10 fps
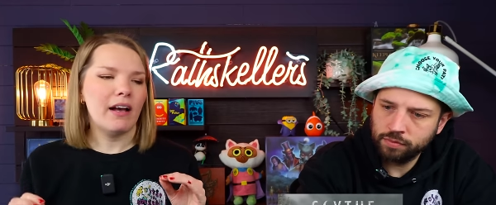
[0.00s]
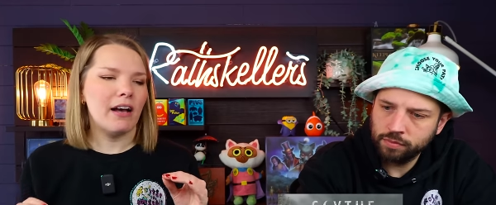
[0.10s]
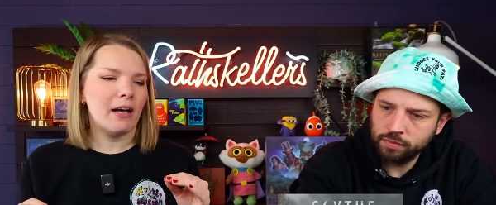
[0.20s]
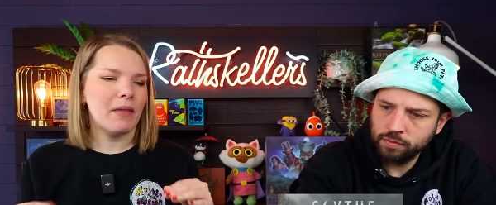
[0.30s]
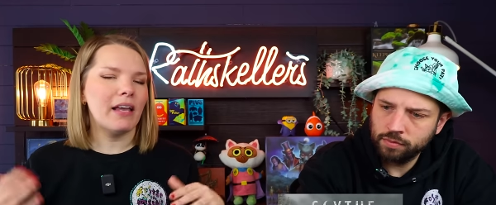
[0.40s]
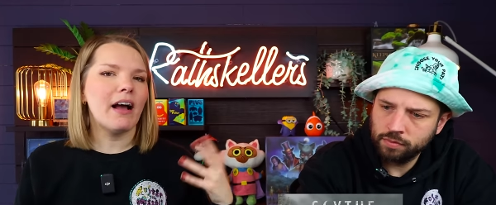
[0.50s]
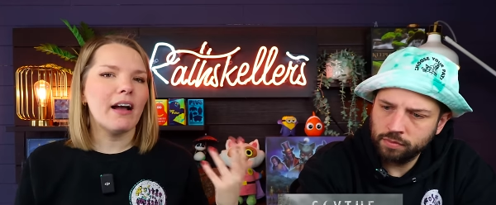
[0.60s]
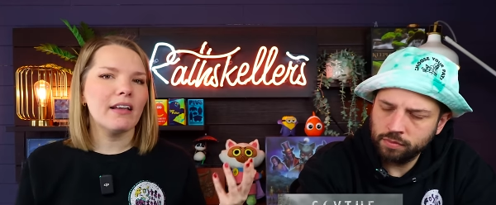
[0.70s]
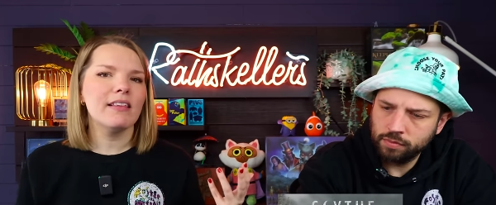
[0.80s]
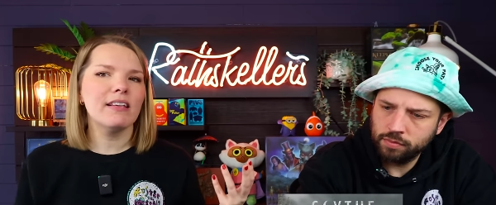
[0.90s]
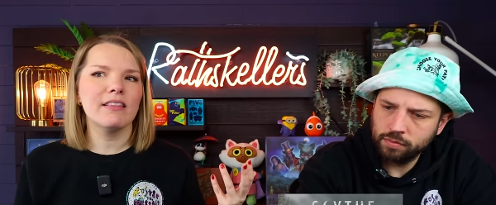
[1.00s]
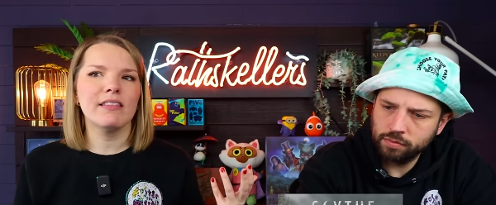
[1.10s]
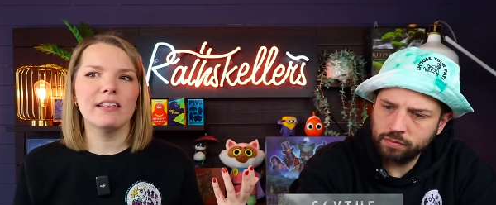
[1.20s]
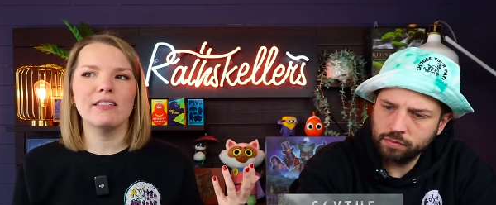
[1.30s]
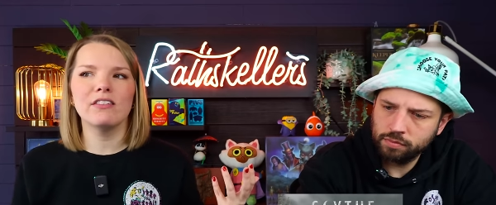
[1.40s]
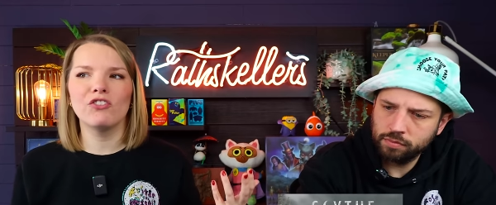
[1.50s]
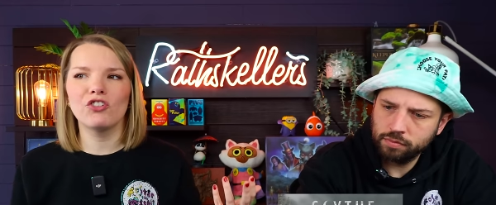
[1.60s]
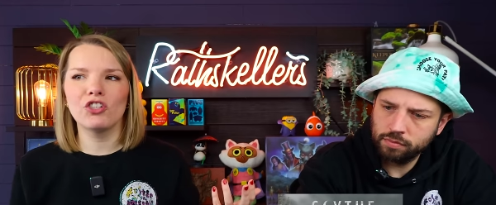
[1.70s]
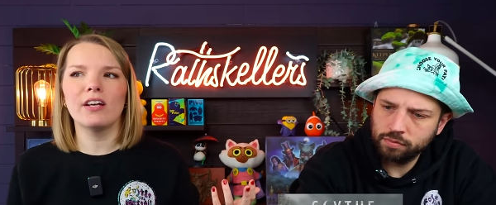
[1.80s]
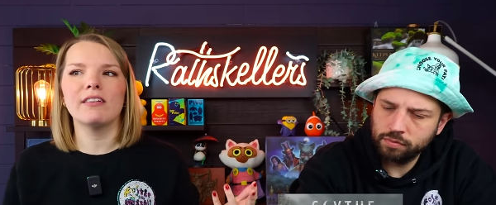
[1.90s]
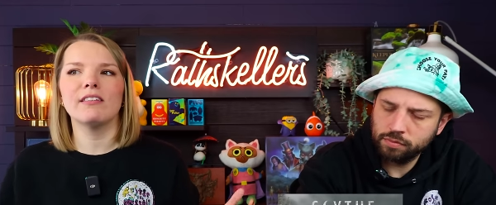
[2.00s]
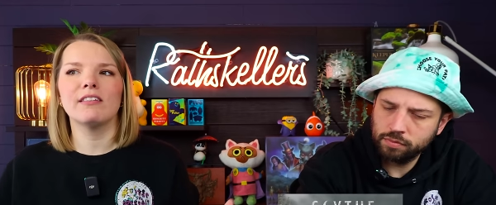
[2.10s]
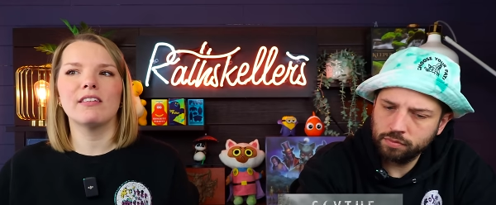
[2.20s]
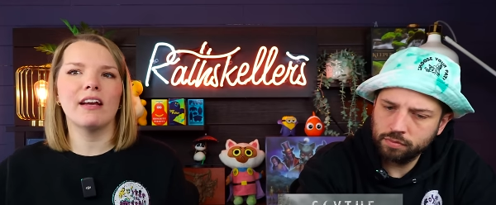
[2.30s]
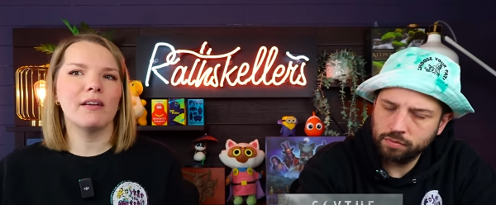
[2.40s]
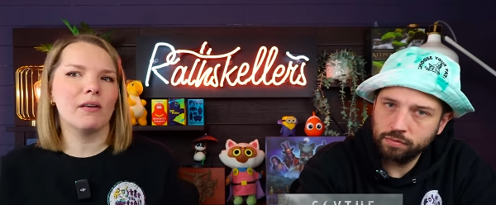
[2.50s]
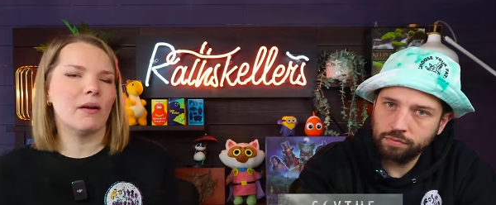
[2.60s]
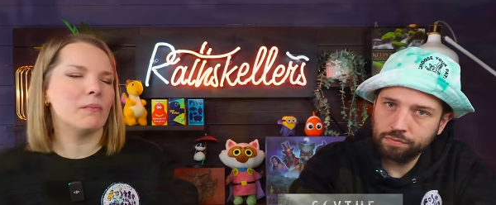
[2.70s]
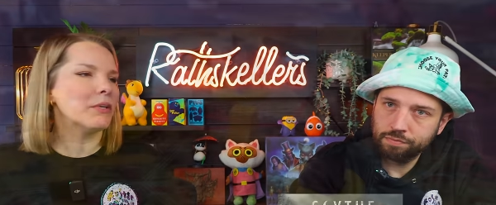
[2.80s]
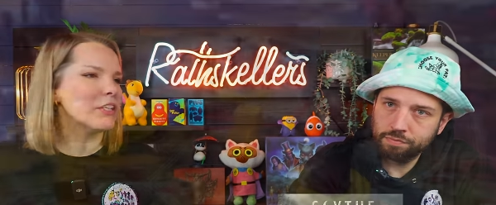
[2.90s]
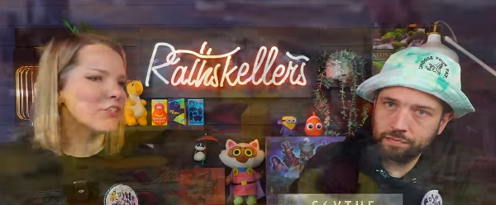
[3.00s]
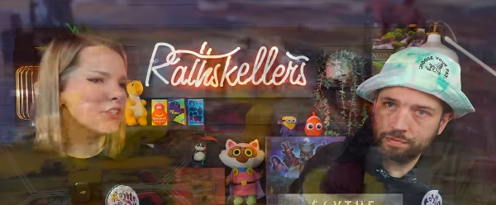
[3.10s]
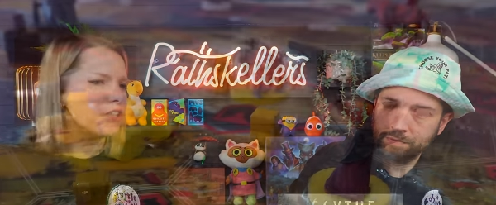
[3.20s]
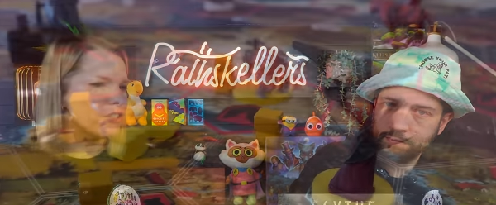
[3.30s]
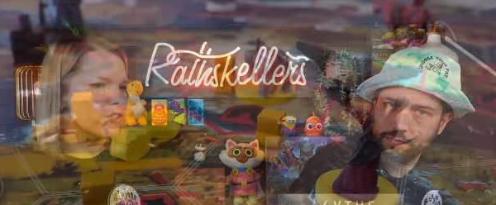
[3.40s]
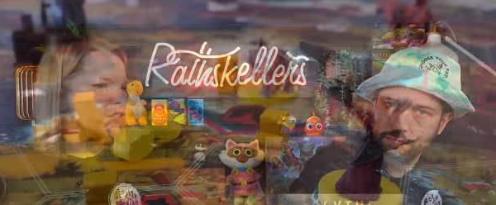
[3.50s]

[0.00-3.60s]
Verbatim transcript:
Speaker 1: Um, and I think that this is just... I, I'm pretty sure